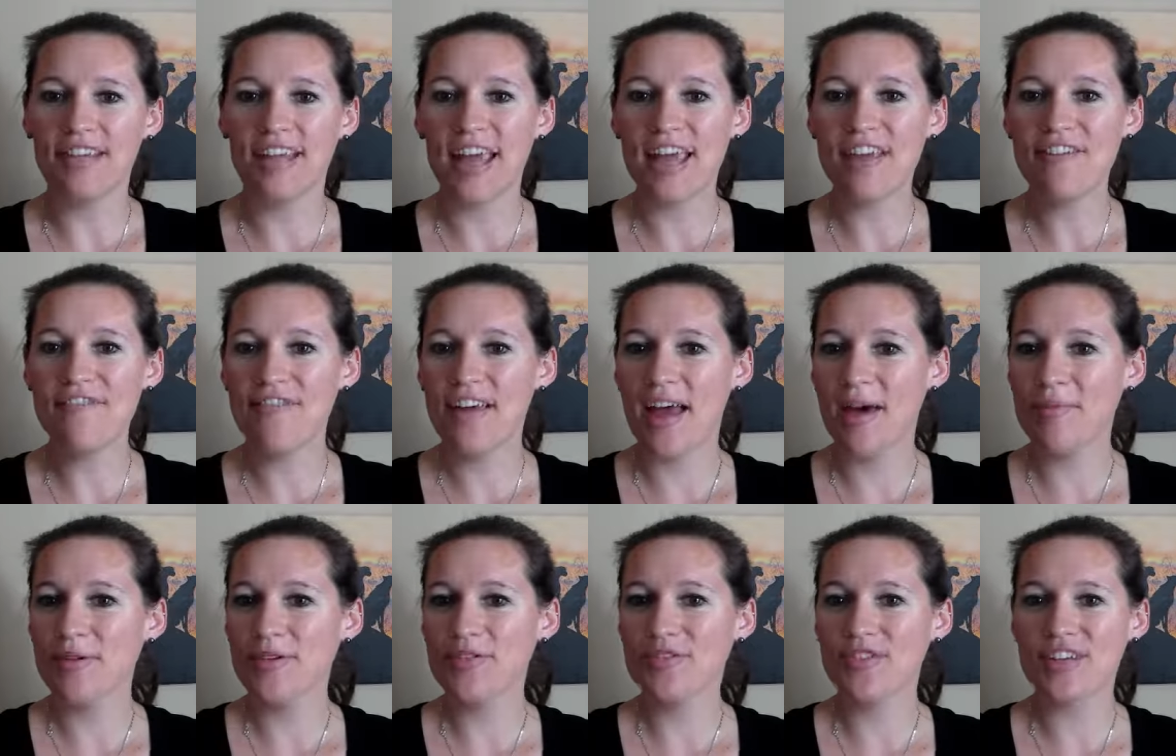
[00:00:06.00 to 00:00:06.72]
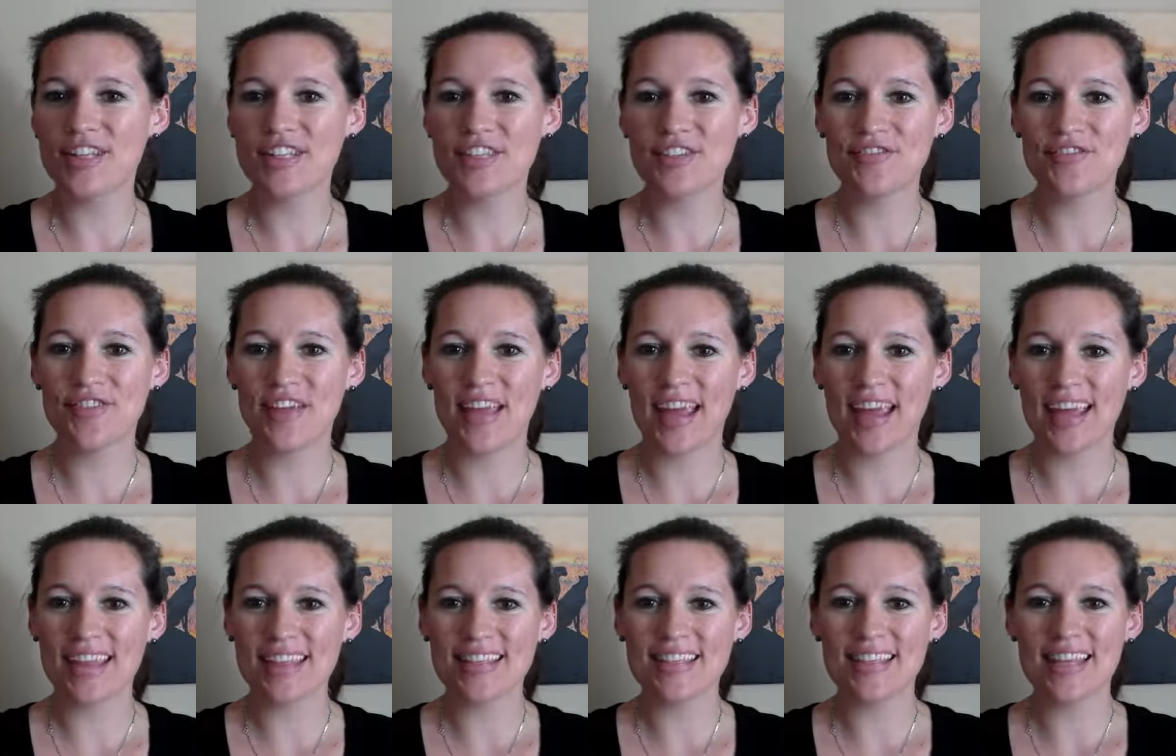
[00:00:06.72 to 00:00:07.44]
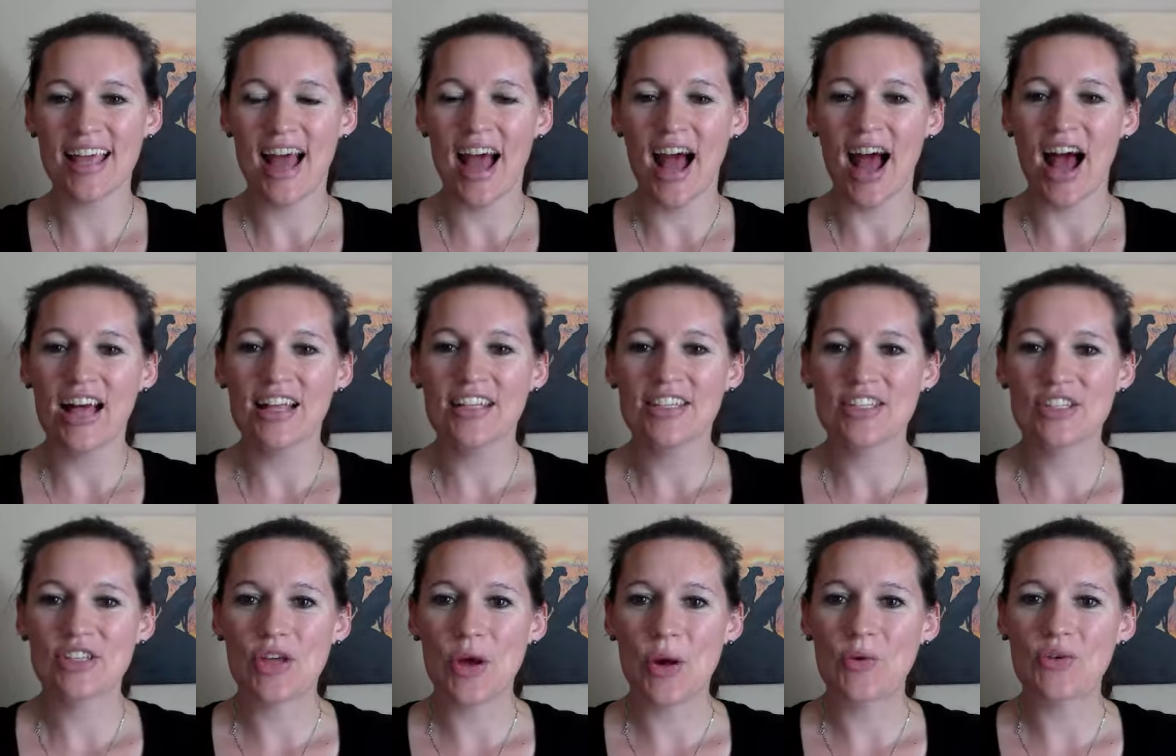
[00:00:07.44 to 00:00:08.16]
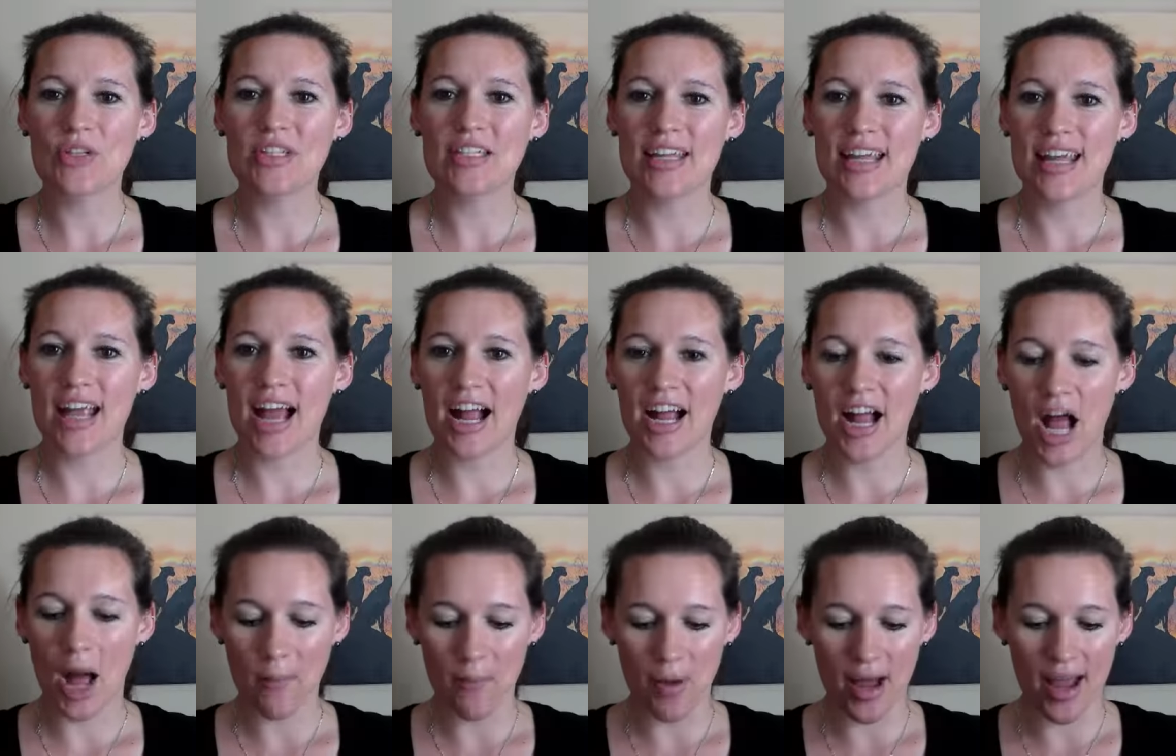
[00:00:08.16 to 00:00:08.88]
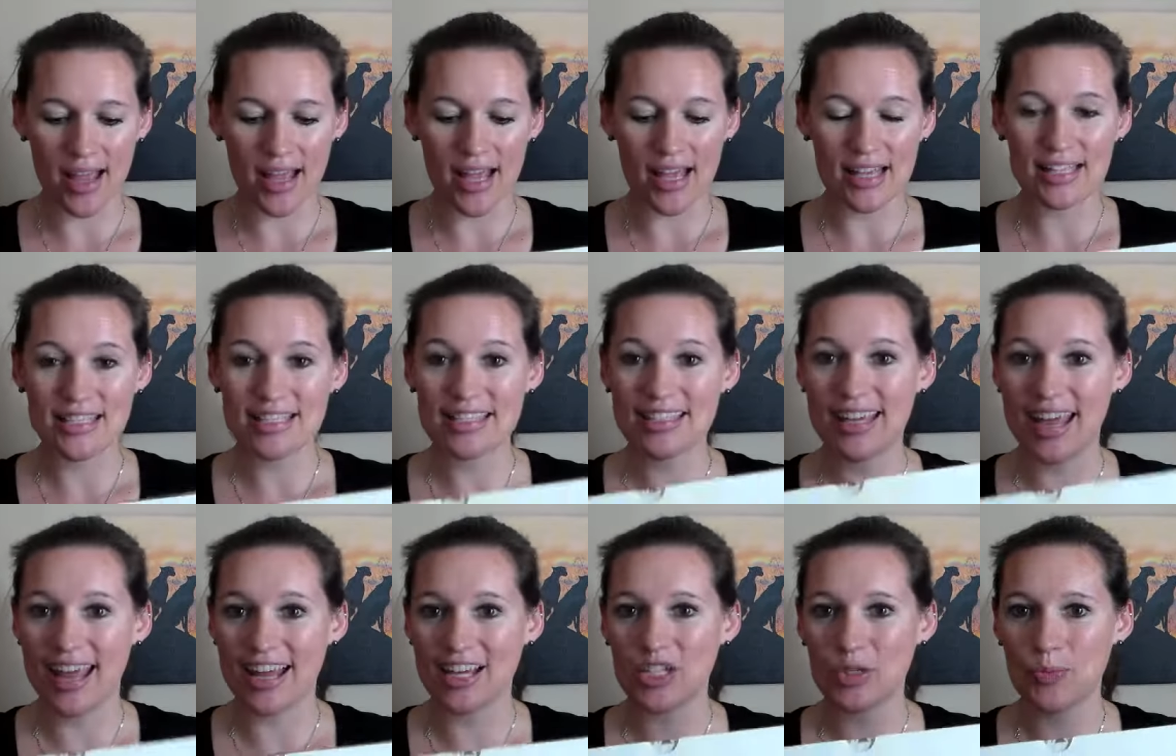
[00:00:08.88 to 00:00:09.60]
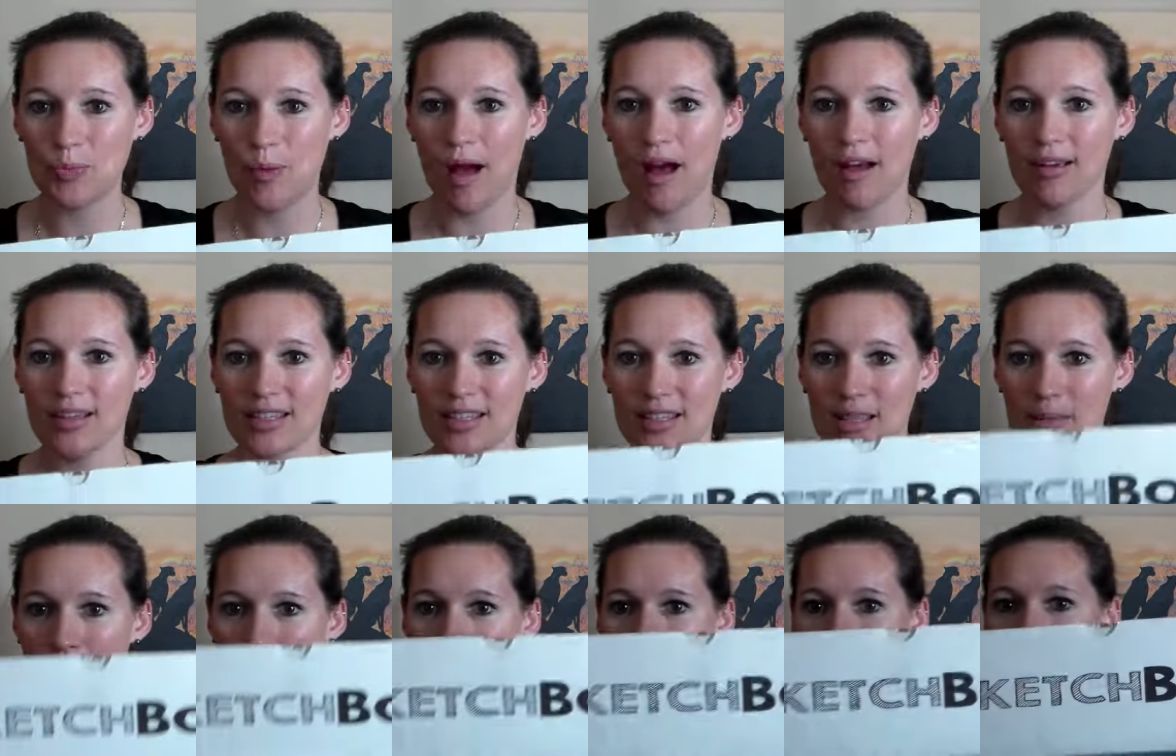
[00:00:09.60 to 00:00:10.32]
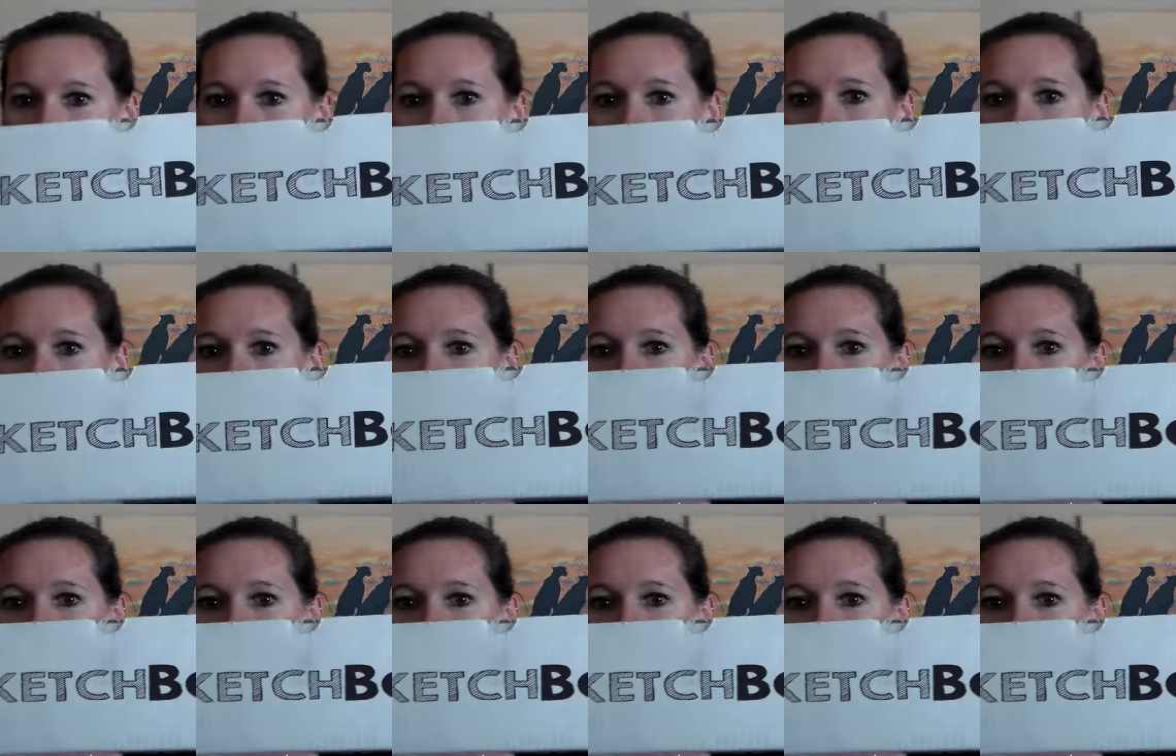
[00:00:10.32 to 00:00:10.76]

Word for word: a Day, family, friends, and fans. So today I got my sketch box in the mail